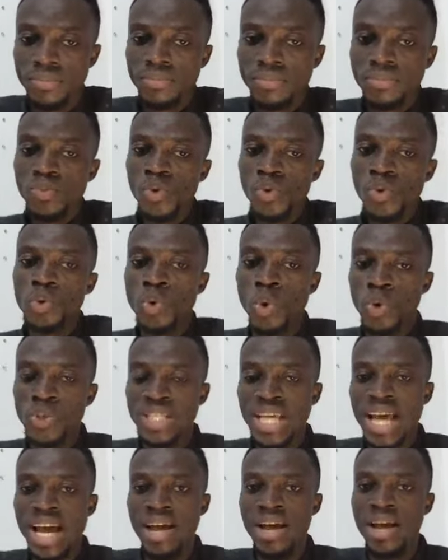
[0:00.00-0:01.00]
So
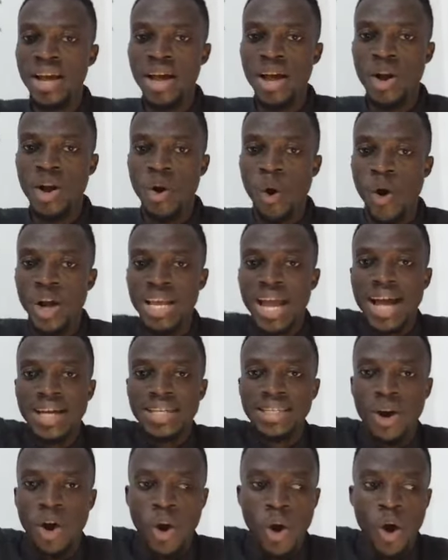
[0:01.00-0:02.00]
say, oh yeah,
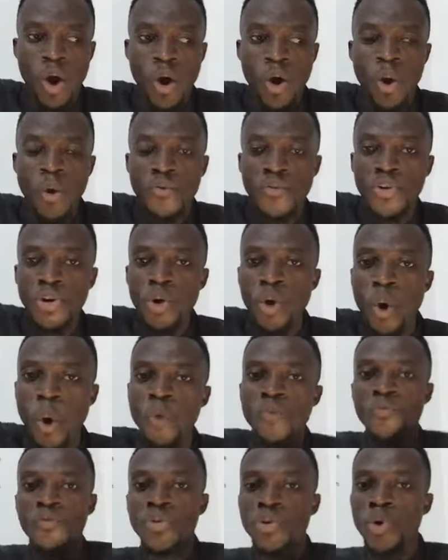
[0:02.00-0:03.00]
oh free
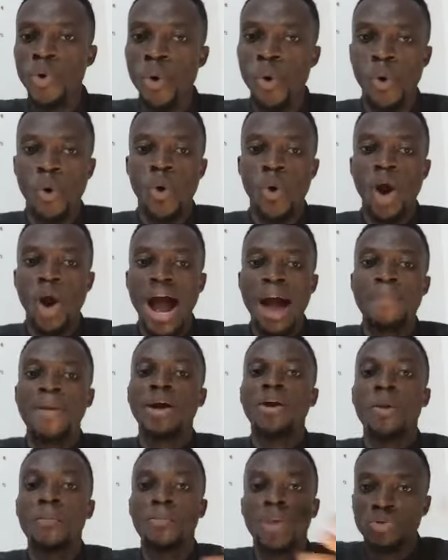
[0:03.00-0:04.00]
home, about
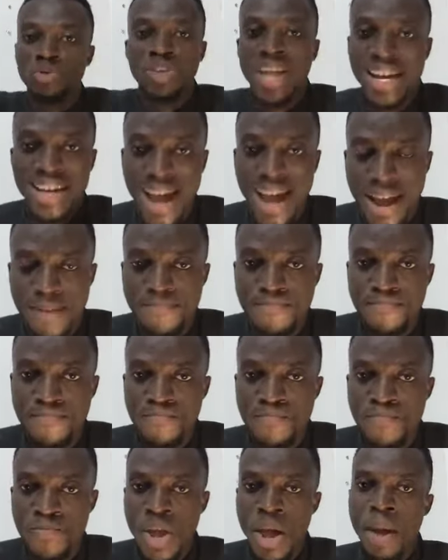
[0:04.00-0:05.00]
number two that.
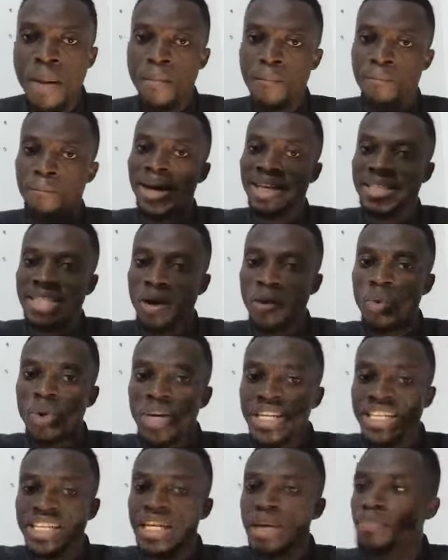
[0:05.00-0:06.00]
But what
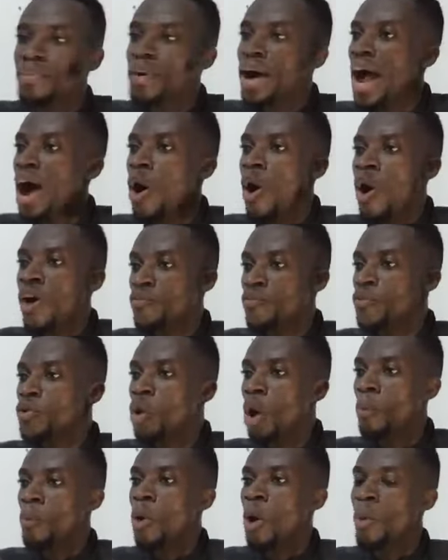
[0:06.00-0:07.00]
the nipa or free
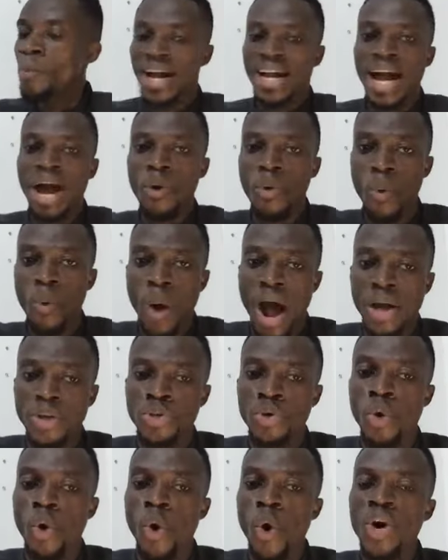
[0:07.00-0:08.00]
or more back home,
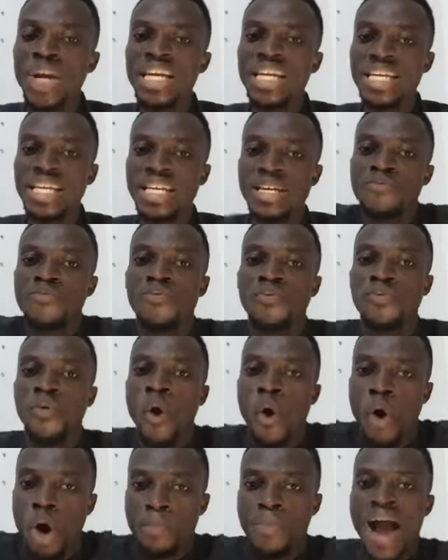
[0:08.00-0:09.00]
you only
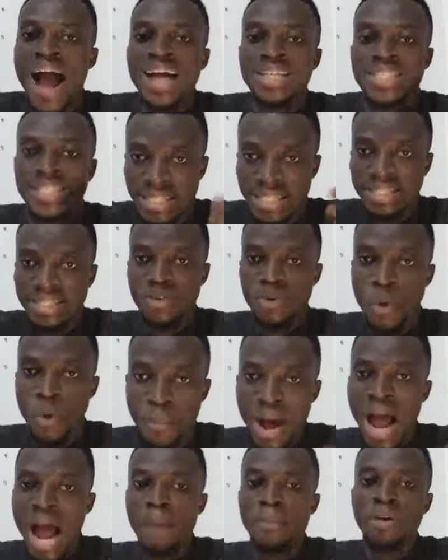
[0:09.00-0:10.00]
invoke passion. Oh my,
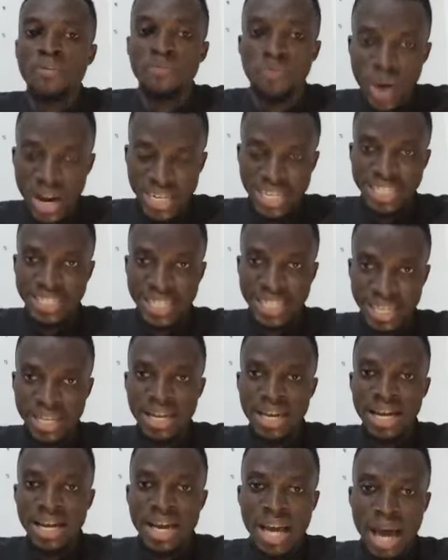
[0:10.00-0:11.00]
I'm for energy,
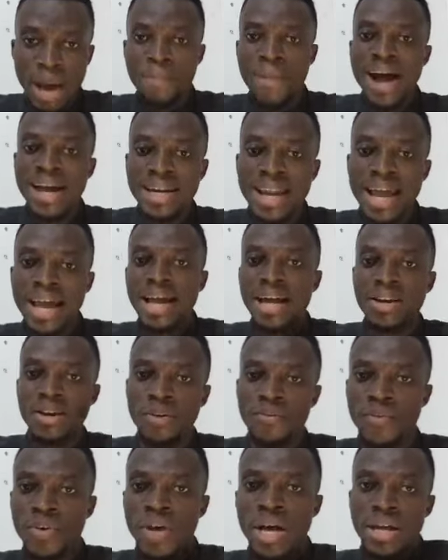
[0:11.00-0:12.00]
and that kind of.
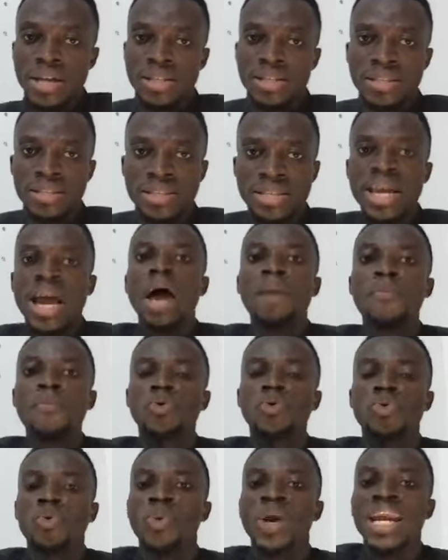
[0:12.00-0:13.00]
They are able
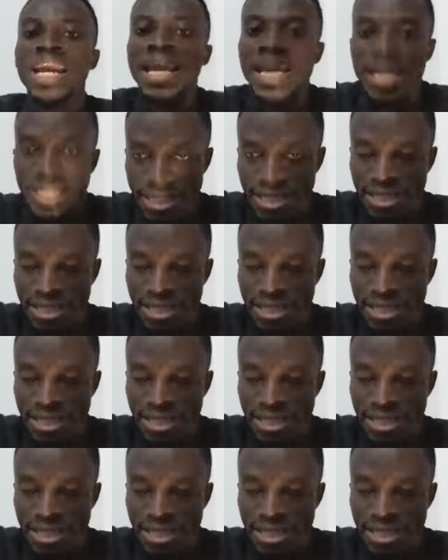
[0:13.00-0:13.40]
to relate.